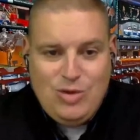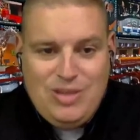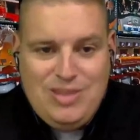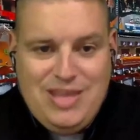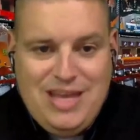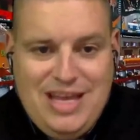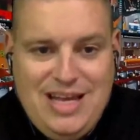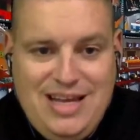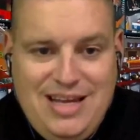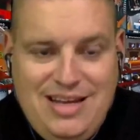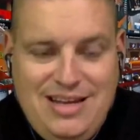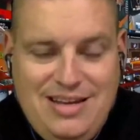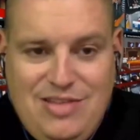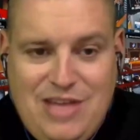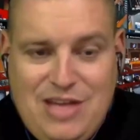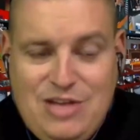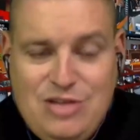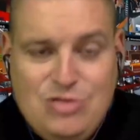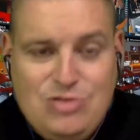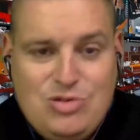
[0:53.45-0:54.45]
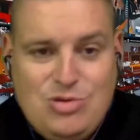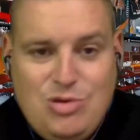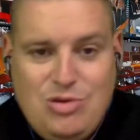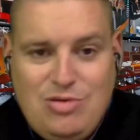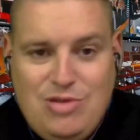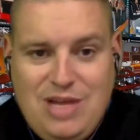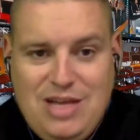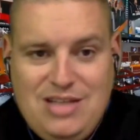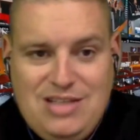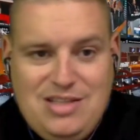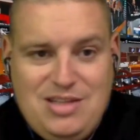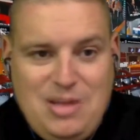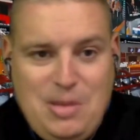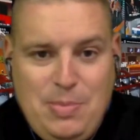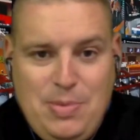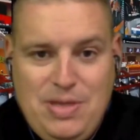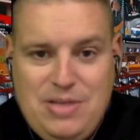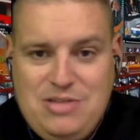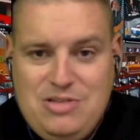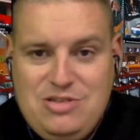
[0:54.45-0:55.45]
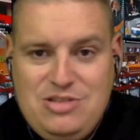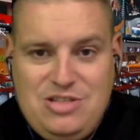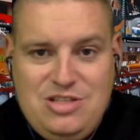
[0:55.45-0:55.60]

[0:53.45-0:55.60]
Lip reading: when they do score runs, their pitchers